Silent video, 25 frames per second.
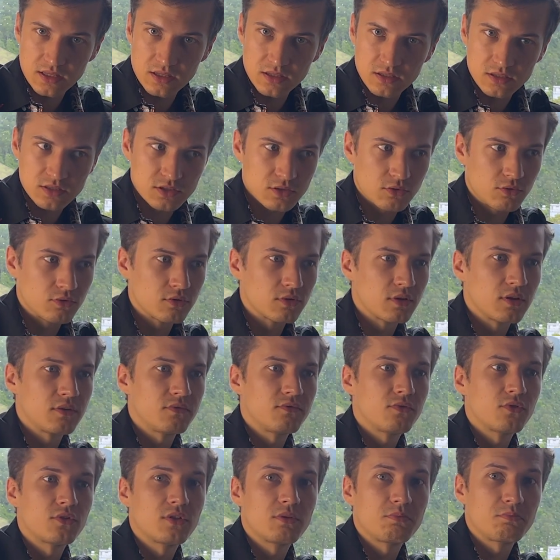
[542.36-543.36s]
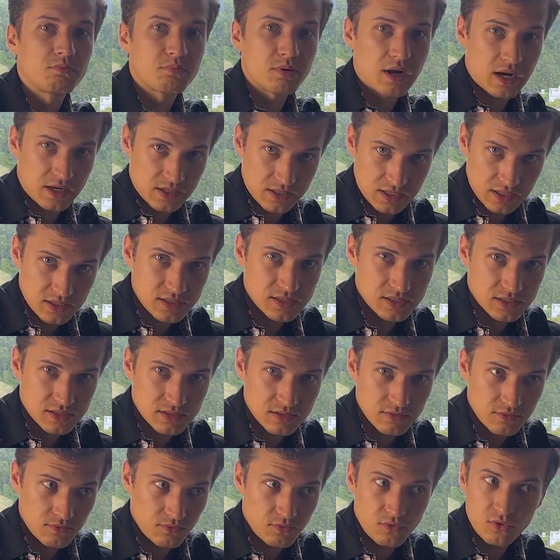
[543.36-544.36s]
keys only for the
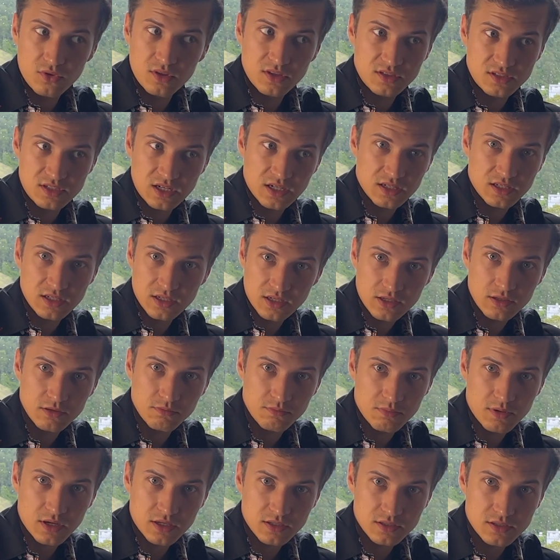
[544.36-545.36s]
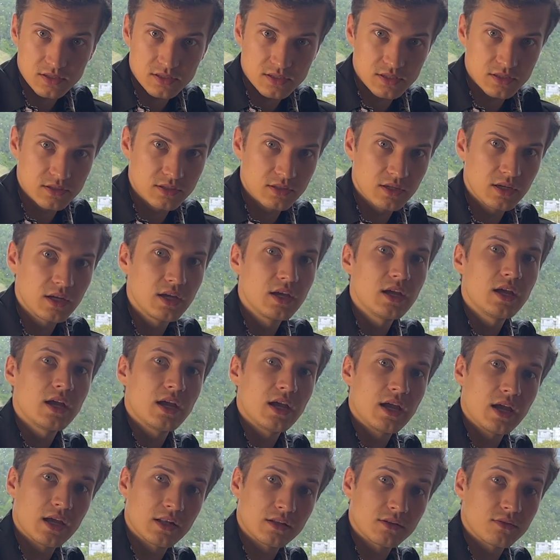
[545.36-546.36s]
practice, for the technical practicing,
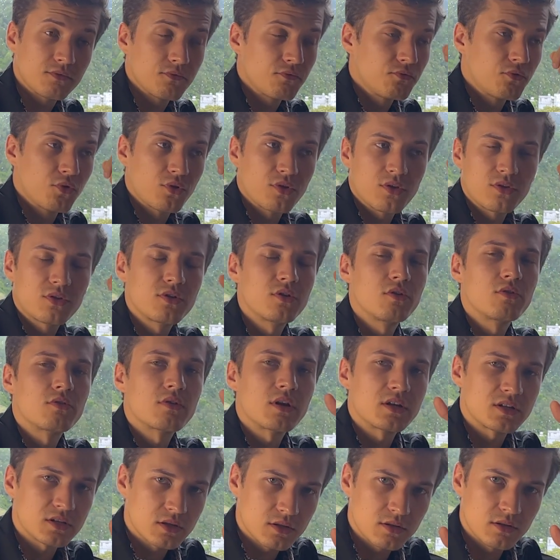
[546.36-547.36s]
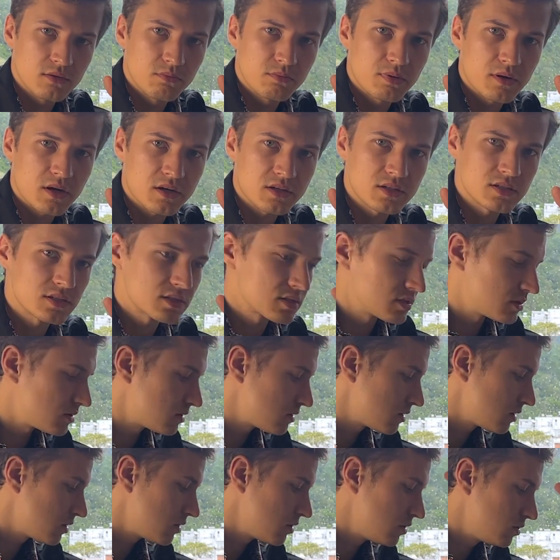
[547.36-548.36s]
and for the theoretical
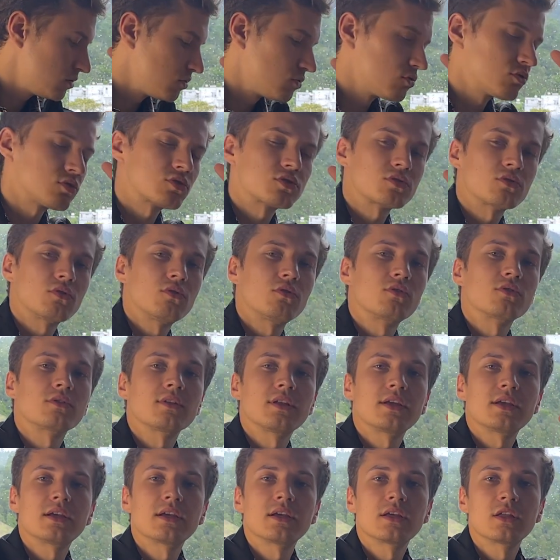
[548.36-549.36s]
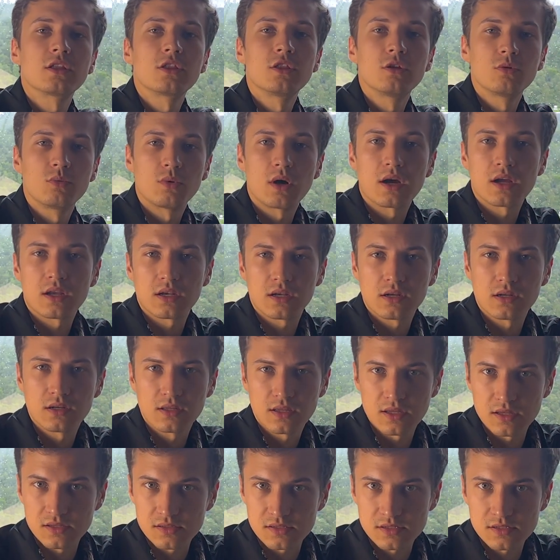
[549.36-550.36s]
practicing, use only the
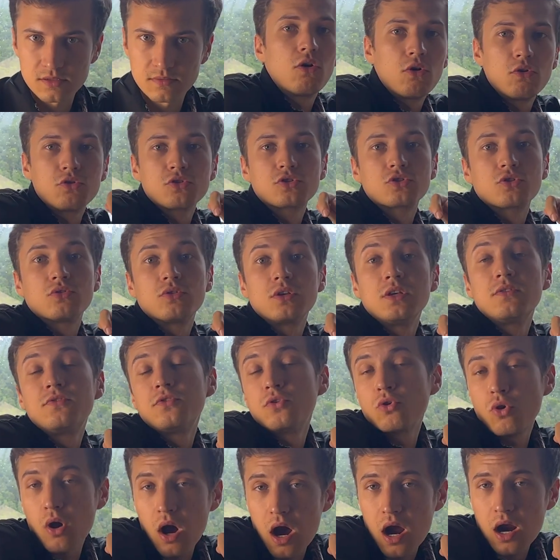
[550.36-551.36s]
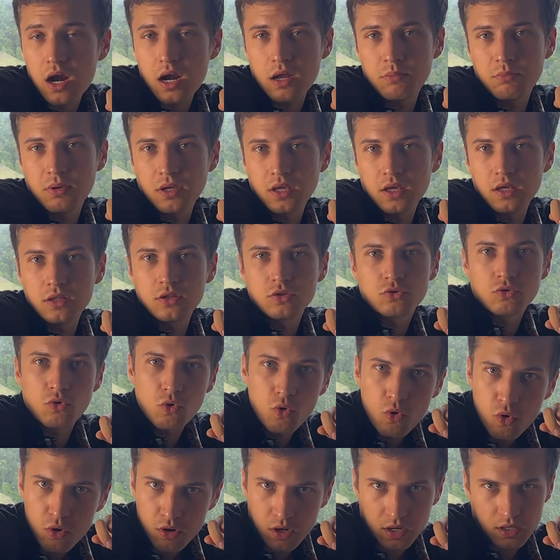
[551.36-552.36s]
white keys. Also, if you are a beginner
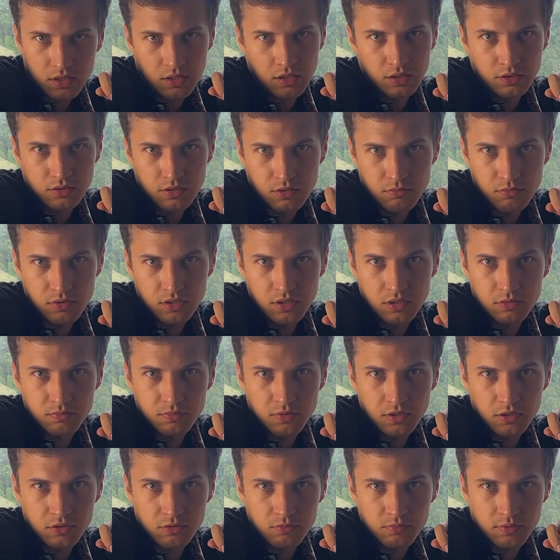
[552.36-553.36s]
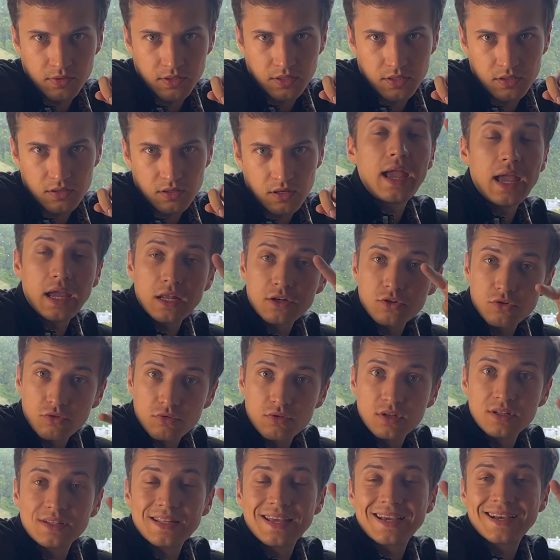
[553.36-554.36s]
or an intermediate piano player and you
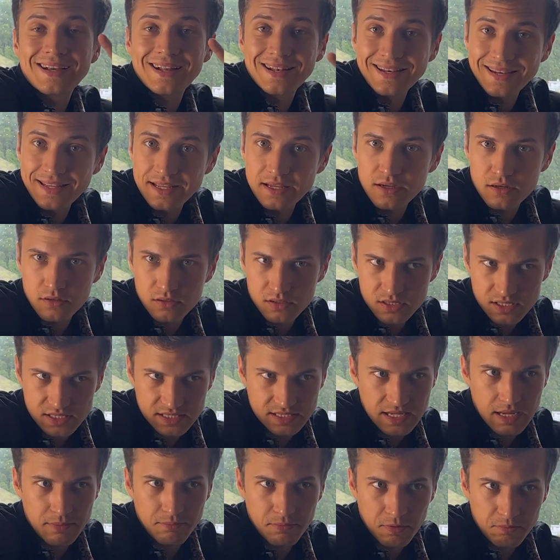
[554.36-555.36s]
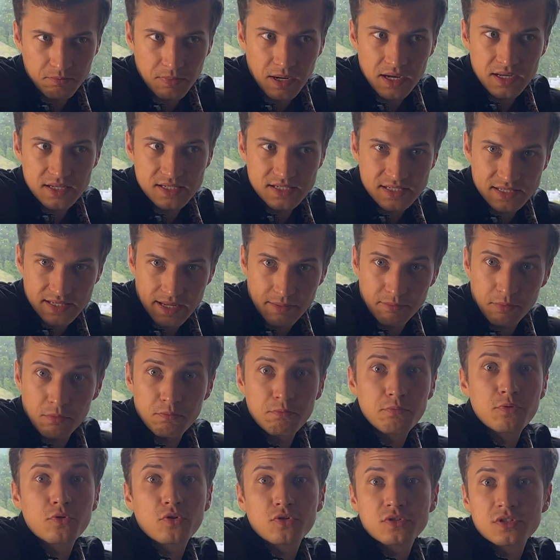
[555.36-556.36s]
need a clear
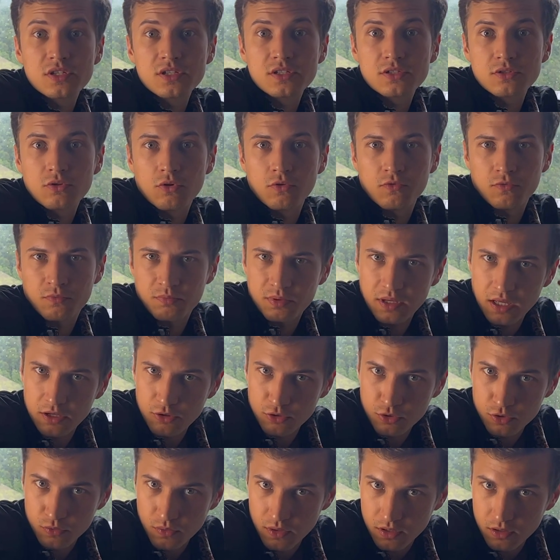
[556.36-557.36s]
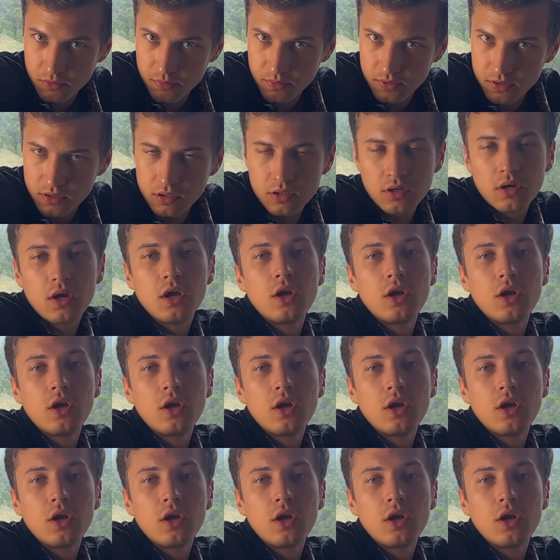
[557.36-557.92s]
step-by-step process of piano development,